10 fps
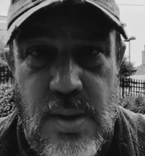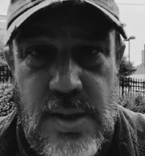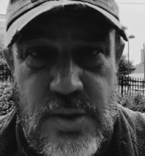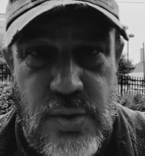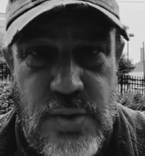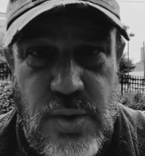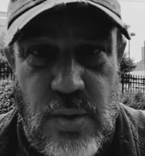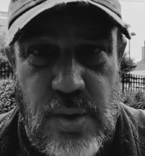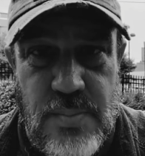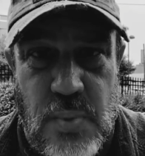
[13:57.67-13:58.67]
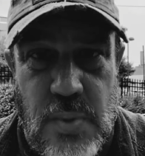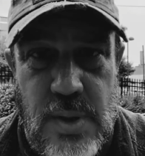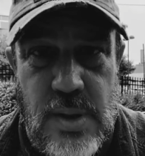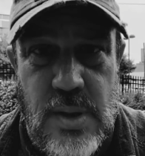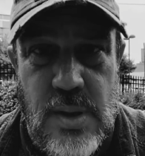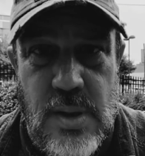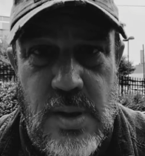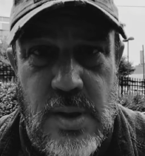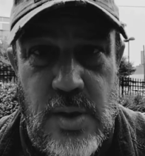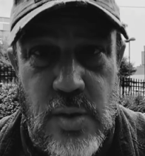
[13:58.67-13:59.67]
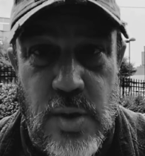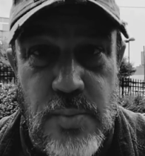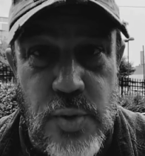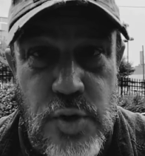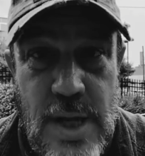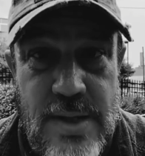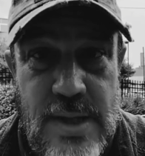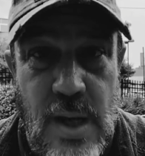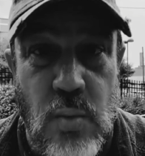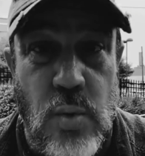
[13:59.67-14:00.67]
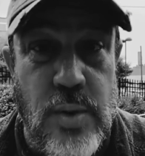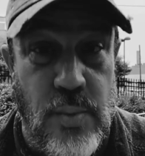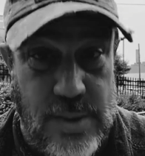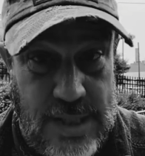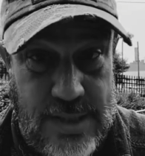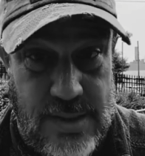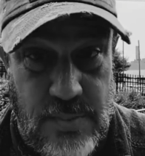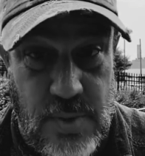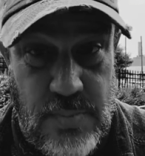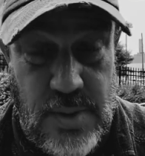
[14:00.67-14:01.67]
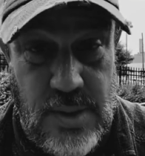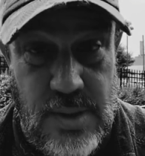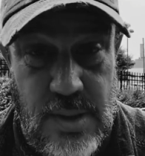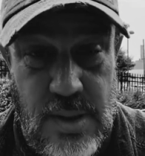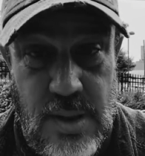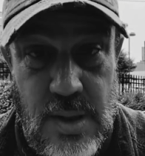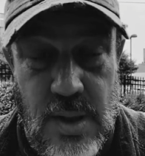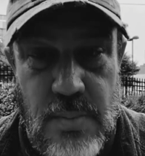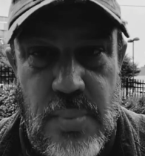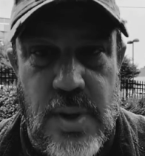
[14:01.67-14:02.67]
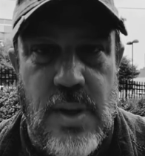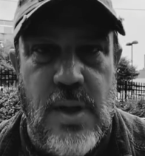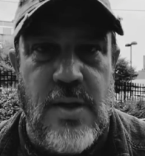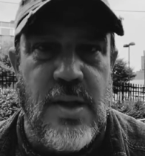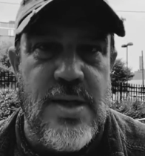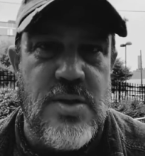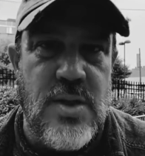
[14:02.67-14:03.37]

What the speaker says: That's your starting point. Now you can project out what you would like them to be, but unless